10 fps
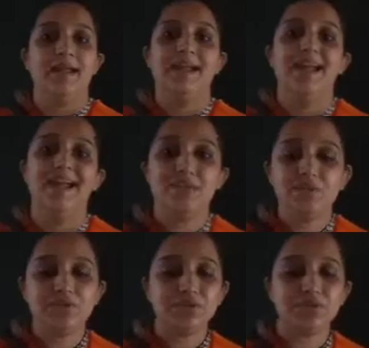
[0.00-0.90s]
Hello
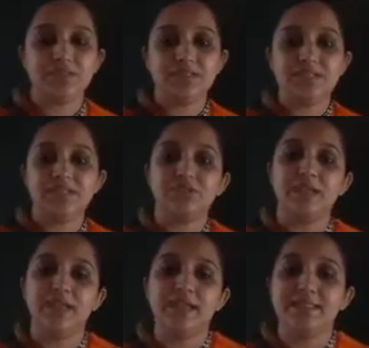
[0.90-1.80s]
students,
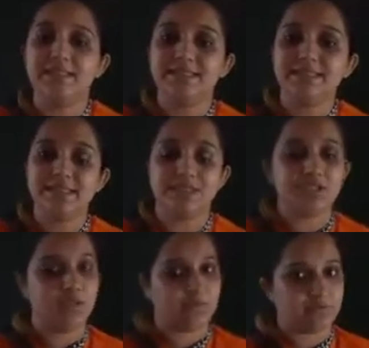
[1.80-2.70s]
today in this
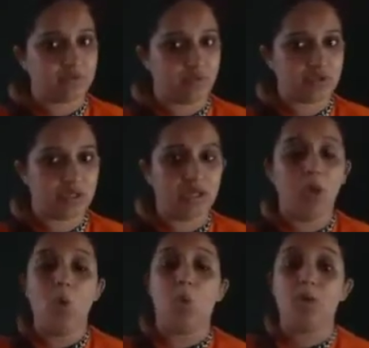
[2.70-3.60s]
session of social,
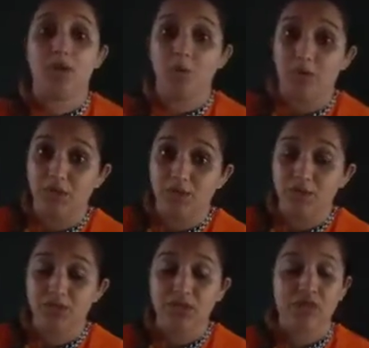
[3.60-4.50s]
we are going to
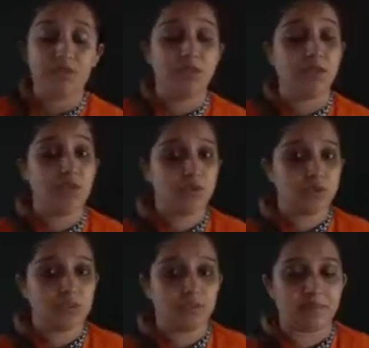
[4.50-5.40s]
start with a new
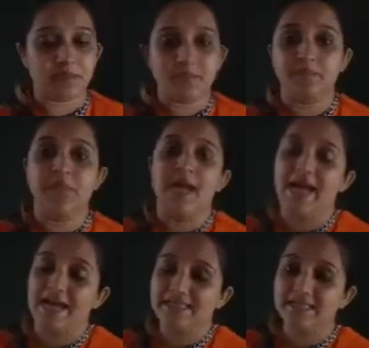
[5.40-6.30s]
chapter.
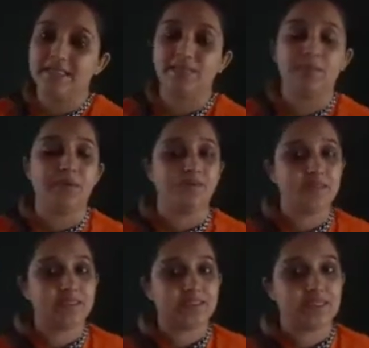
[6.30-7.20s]
As in the
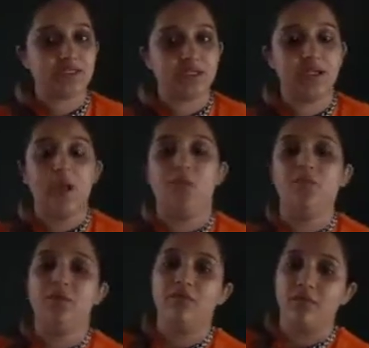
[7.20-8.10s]
previous session,
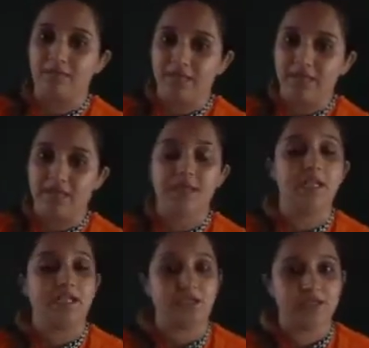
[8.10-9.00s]
we have completed
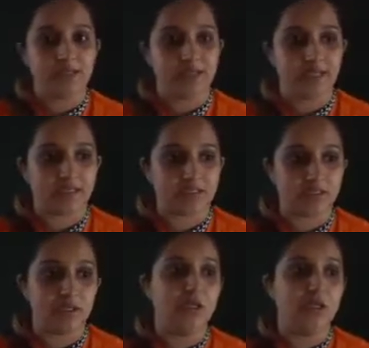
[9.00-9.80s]
natural disaster.